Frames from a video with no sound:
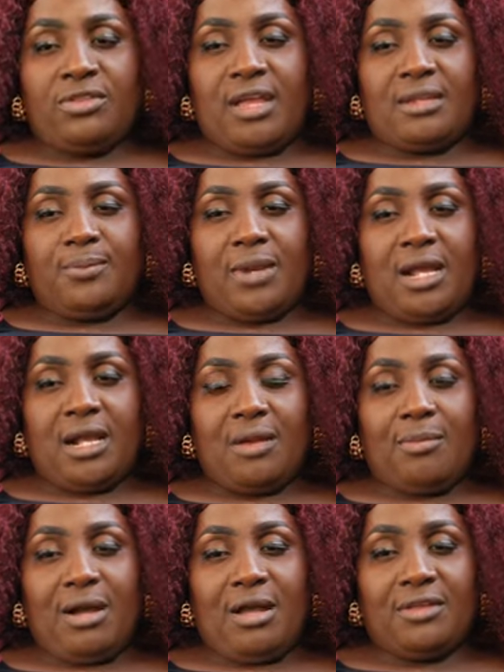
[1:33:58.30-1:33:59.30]
I was at
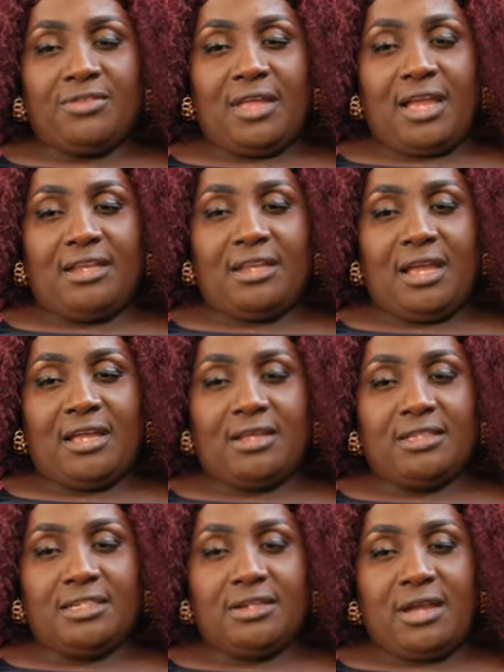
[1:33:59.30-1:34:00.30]
Planka Boss,
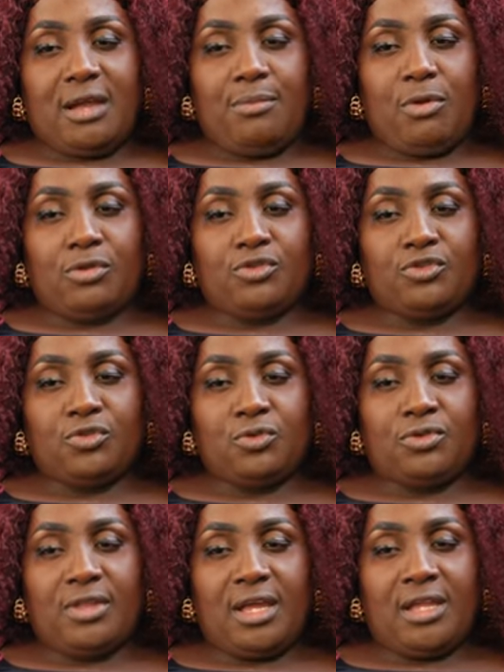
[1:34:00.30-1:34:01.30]
and I hear about
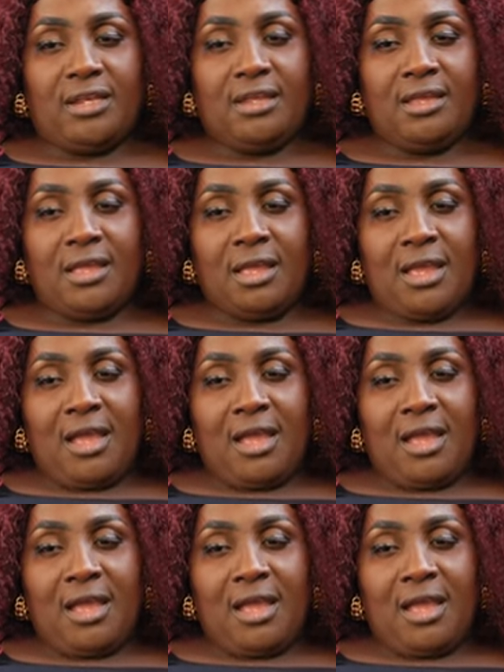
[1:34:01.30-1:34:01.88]
Susan.